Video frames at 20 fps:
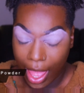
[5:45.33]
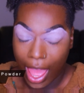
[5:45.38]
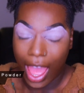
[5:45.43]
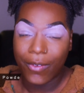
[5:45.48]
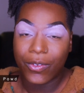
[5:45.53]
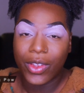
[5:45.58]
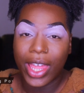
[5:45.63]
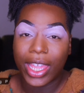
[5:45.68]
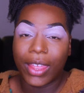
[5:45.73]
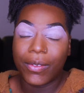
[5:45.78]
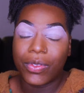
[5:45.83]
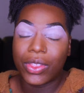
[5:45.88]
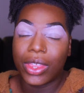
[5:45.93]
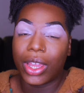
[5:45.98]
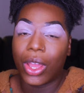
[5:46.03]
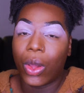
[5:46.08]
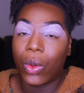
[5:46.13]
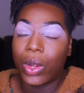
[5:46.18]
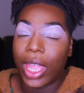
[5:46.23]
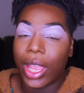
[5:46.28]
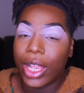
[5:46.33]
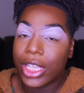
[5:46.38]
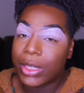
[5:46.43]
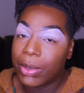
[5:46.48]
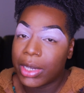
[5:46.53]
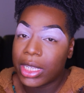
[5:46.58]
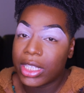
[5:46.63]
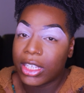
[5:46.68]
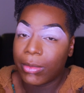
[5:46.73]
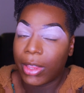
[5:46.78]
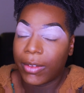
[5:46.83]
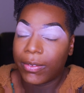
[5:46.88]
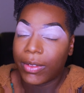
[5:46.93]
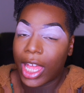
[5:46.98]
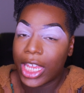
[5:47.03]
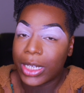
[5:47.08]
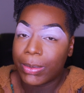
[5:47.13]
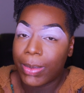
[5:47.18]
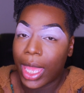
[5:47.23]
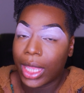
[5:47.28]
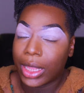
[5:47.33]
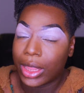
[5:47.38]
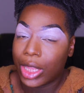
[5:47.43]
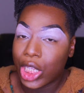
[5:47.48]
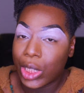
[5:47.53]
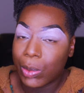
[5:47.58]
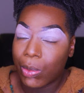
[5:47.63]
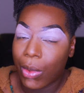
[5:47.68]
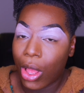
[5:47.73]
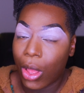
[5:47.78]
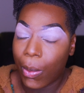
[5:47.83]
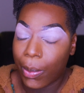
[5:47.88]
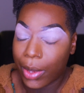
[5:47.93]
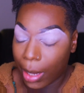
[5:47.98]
I feel like if the Cody Airspun doesn't give me flashback, this won't,